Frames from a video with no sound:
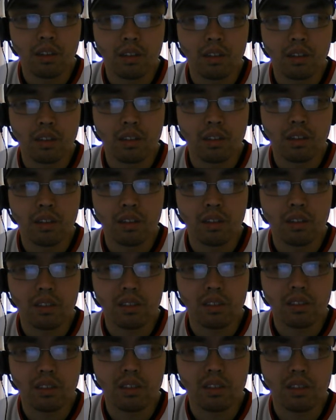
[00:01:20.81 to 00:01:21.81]
Okay?
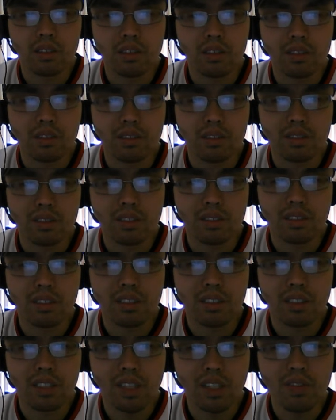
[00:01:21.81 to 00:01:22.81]

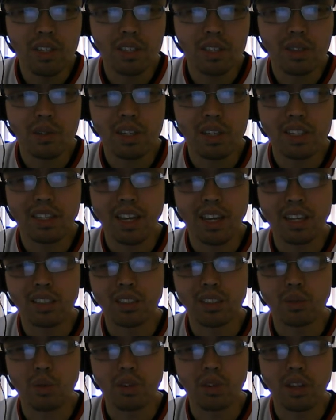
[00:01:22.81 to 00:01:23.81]
Even during
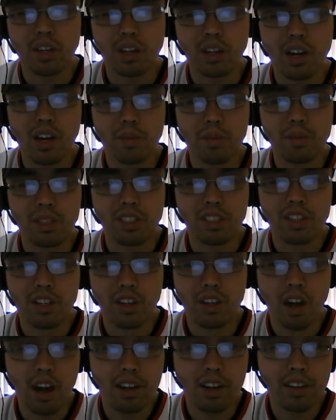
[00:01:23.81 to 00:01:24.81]
cases where the cop is
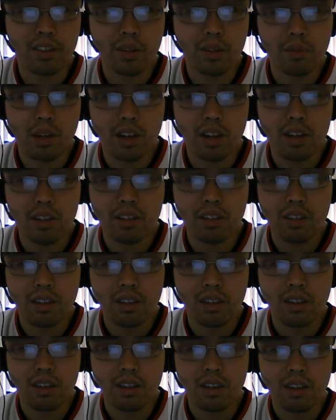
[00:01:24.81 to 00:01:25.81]
not in the wrong,
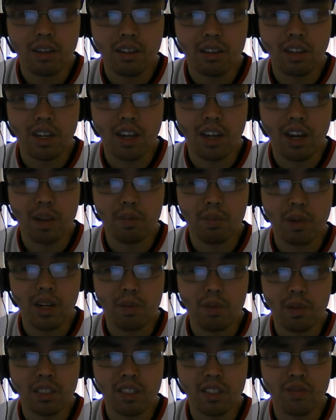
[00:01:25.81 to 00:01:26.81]
they hype it
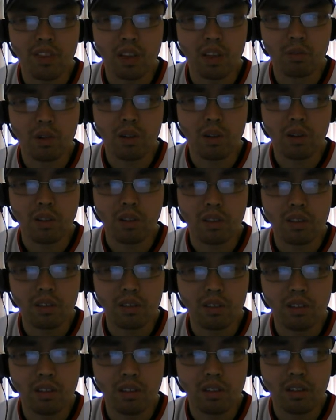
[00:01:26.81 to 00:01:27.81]
up as if they were.
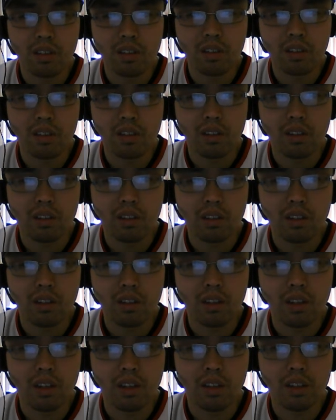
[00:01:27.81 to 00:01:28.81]

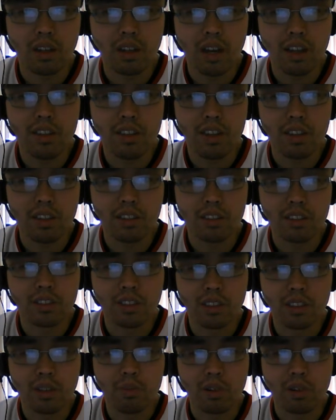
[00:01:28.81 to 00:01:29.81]
And I think this is
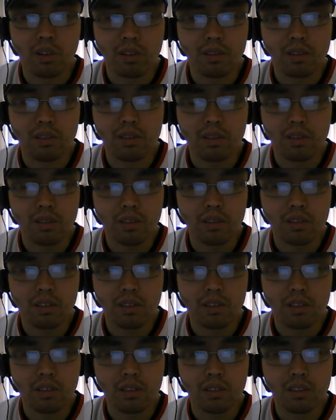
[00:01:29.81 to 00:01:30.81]
deliberate,
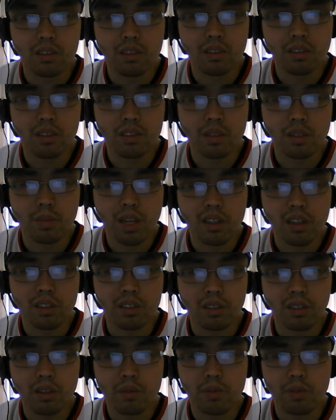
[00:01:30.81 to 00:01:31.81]
to make
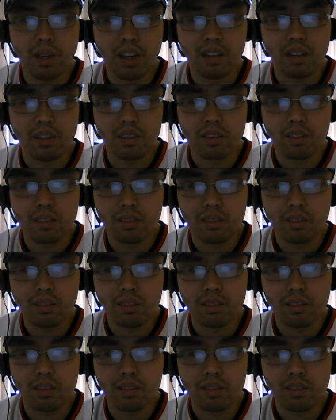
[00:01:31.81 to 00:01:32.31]
us look bad.